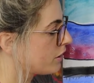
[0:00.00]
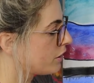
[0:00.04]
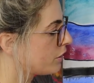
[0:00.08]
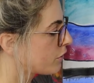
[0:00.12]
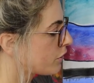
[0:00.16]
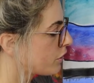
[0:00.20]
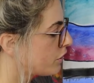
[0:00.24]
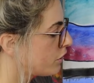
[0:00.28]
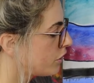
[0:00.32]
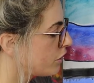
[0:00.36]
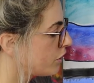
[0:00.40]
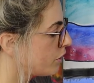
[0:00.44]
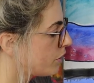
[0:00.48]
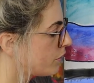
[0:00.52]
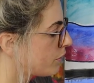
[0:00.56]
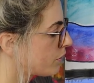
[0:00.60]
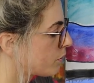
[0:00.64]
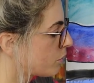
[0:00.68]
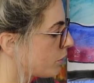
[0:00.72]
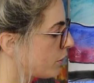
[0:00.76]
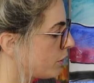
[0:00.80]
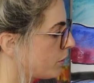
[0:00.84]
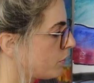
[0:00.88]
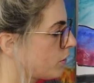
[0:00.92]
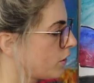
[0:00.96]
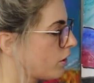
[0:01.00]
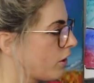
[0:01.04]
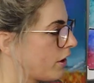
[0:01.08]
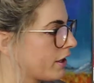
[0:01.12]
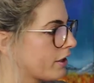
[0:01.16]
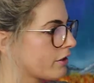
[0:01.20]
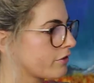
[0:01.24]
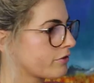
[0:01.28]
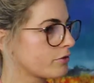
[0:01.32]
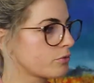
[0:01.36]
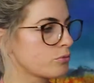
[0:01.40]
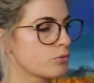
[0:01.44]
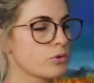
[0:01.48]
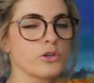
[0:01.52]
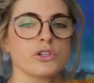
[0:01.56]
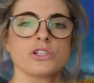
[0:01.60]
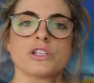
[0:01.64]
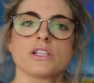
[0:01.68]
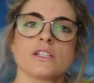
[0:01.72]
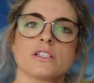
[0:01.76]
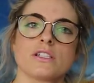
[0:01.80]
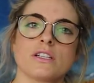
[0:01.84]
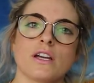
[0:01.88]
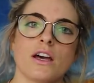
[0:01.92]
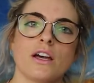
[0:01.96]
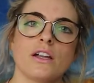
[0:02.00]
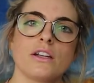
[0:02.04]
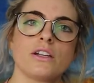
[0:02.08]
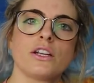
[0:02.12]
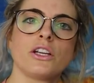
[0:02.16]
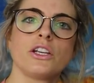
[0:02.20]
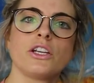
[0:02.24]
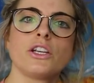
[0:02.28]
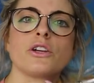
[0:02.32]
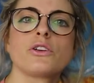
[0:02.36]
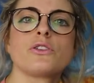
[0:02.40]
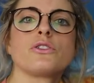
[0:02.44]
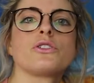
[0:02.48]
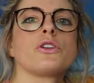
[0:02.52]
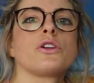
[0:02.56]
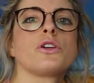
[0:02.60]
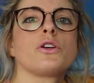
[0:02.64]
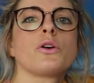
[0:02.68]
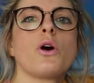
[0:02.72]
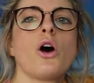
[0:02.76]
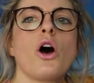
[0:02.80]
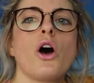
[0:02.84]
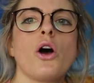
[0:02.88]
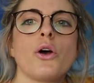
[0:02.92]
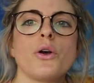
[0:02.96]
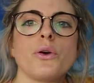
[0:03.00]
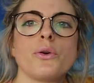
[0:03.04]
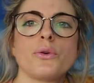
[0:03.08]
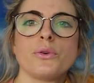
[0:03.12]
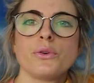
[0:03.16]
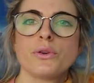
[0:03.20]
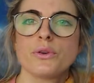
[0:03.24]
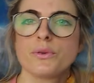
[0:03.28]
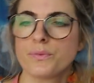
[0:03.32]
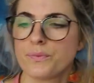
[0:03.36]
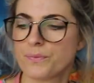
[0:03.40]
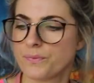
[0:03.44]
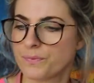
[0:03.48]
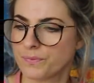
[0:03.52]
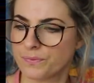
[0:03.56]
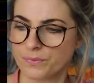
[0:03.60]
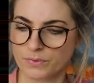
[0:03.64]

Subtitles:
You can use what you like from what she's done, and you can do your own.